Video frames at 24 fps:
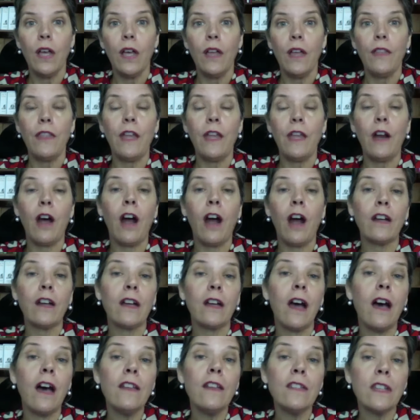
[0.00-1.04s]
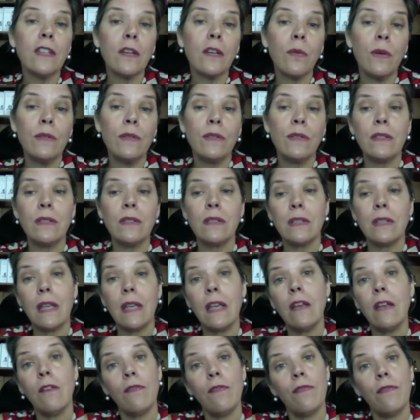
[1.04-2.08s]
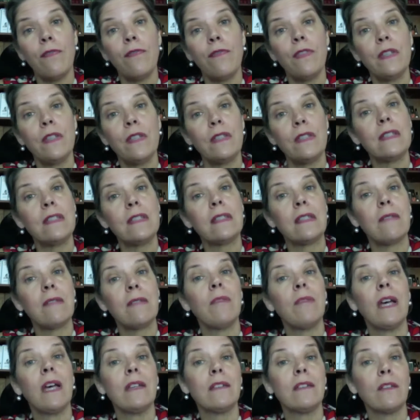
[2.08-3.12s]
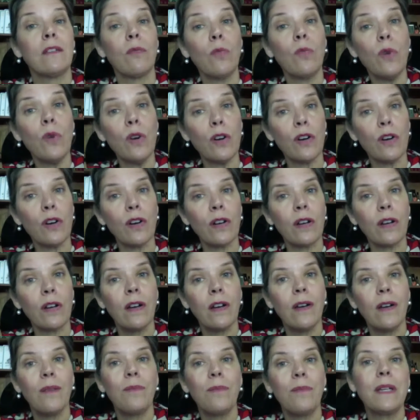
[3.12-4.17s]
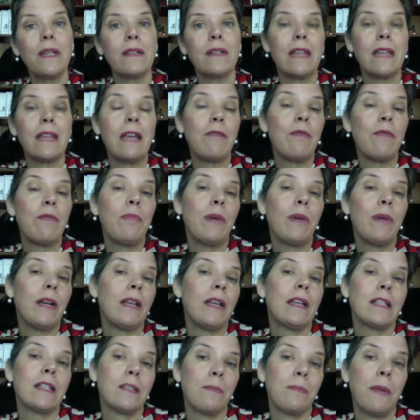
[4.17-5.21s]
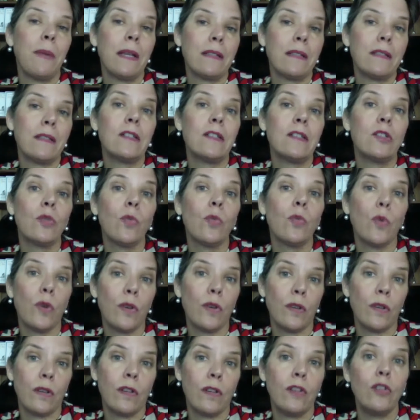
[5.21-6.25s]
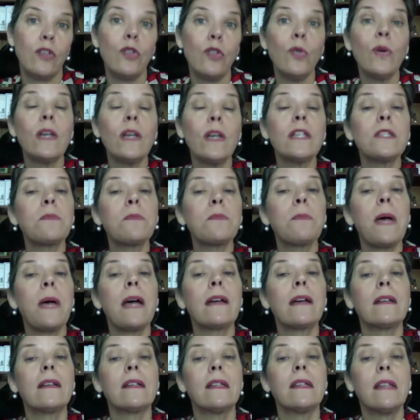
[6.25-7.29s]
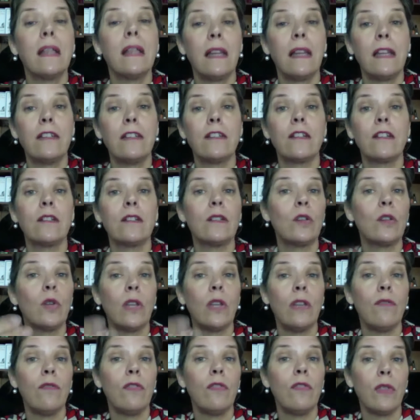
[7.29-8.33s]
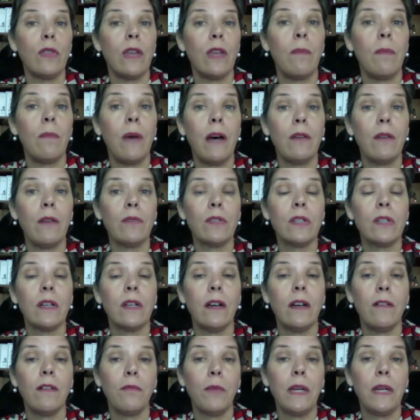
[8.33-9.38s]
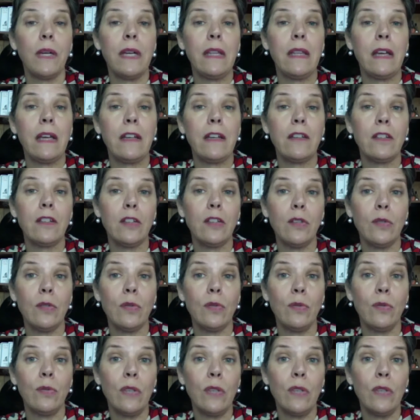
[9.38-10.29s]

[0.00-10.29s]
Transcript: there are consequences if the system doesn't work, because everybody expects it to work. You expect the lender to give you the amount of money that you